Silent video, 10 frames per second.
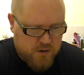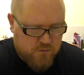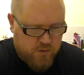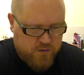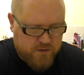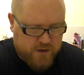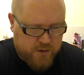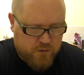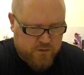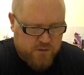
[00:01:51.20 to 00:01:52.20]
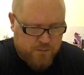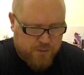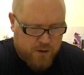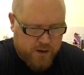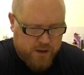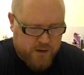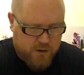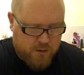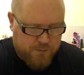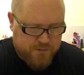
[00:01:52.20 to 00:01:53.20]
roasted oats, and barley and
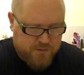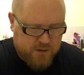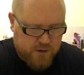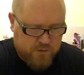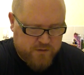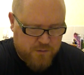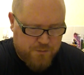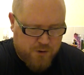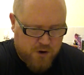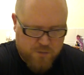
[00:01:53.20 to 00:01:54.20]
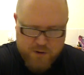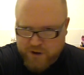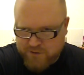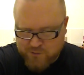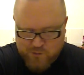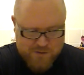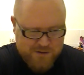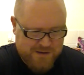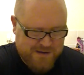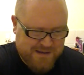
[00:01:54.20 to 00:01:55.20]
hops, and also bog myrtle.
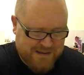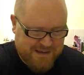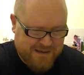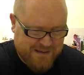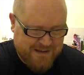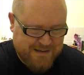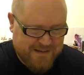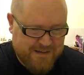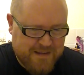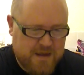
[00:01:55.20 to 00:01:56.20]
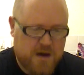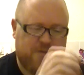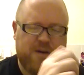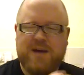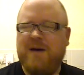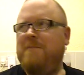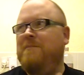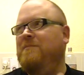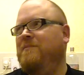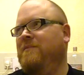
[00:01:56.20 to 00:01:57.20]
I think,
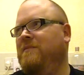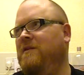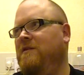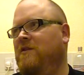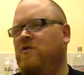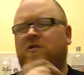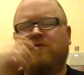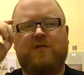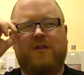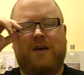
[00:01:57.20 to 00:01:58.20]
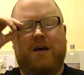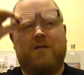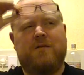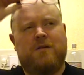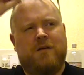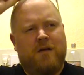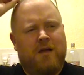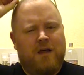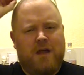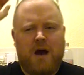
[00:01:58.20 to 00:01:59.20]
who else was that?
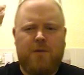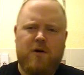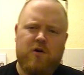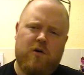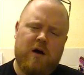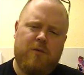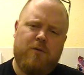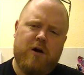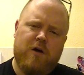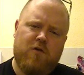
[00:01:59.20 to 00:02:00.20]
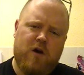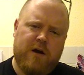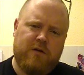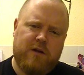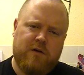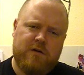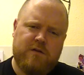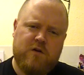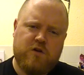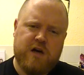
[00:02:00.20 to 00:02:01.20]
Albino Rhino done a
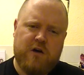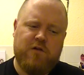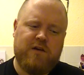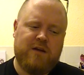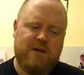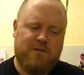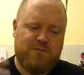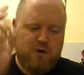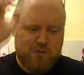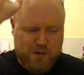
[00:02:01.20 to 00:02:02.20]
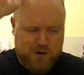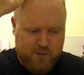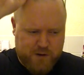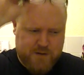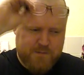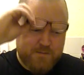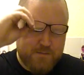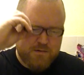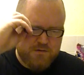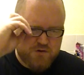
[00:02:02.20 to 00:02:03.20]
Scotch ale recently with bog myrtle in it.
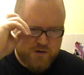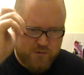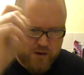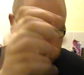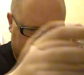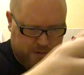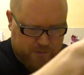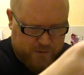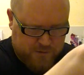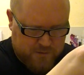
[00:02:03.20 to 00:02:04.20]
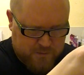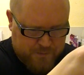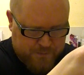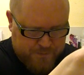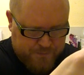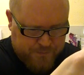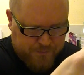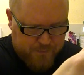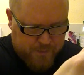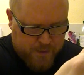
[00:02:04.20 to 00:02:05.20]
He was trying to work out what it was.
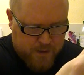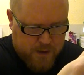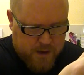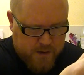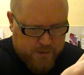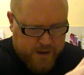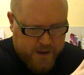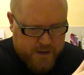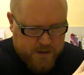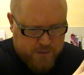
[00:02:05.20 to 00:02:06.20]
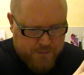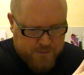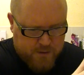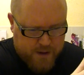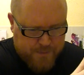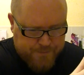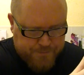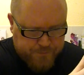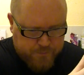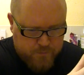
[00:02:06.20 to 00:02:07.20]
Anyway, the website...
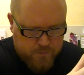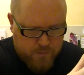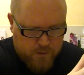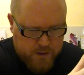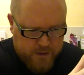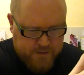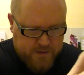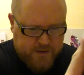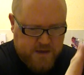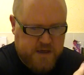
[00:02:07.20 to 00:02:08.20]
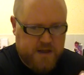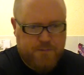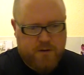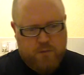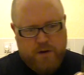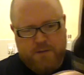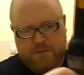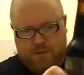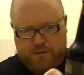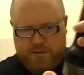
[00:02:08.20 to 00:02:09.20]
It's actually done by
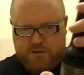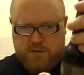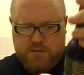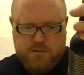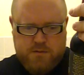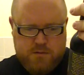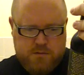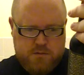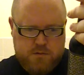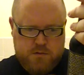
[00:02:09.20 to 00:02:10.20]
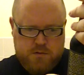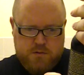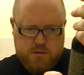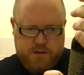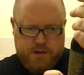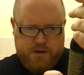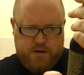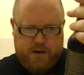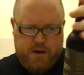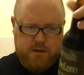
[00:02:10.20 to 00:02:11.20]
Williams Brothers. I didn't
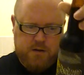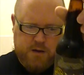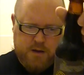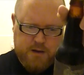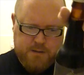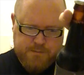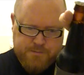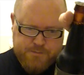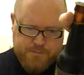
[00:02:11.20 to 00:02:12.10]
know that.